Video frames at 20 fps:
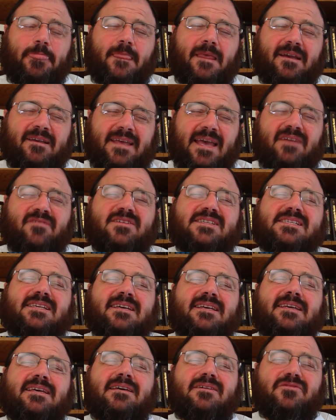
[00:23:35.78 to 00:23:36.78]
gave us a
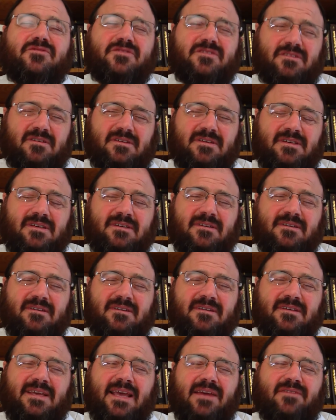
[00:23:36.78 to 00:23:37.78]
gift.
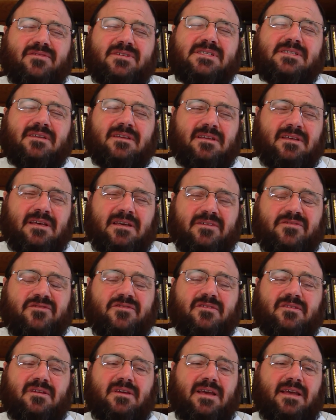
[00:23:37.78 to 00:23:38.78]
He gave us the
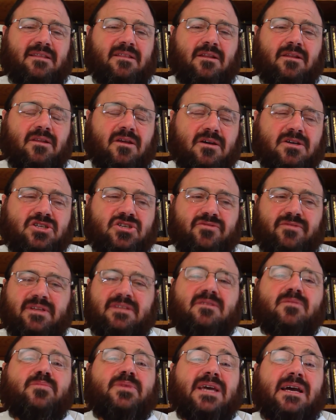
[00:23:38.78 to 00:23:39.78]
gift and the luxury
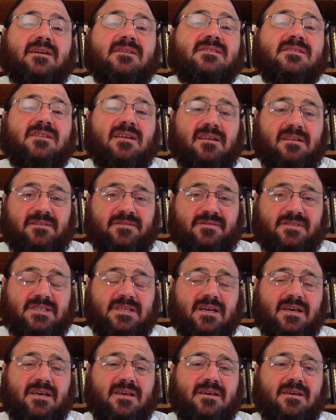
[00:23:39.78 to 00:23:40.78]
to be ourselves.
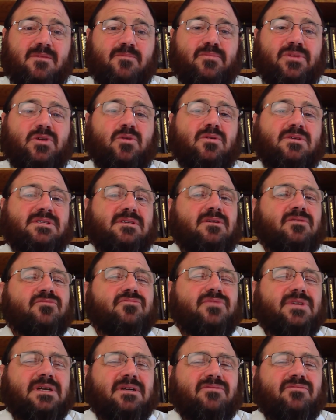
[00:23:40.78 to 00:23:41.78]
Because in a
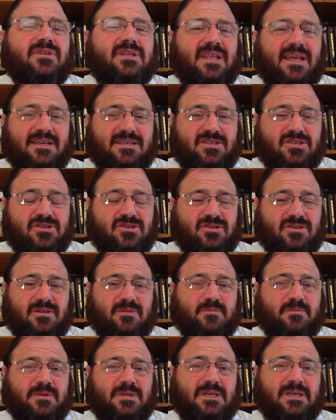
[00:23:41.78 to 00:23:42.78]
real relationship,
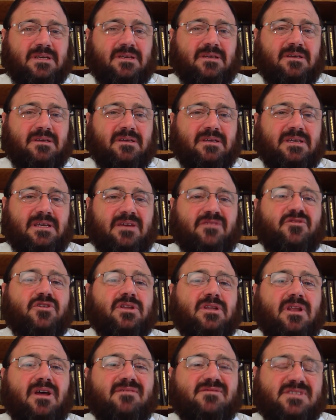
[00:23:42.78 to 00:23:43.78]
if you
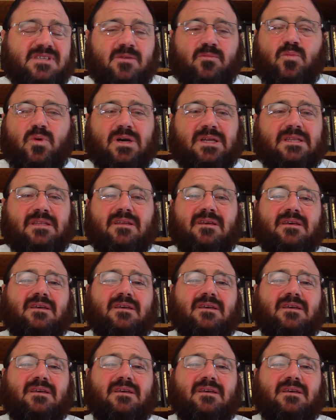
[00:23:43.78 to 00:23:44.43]
love someone,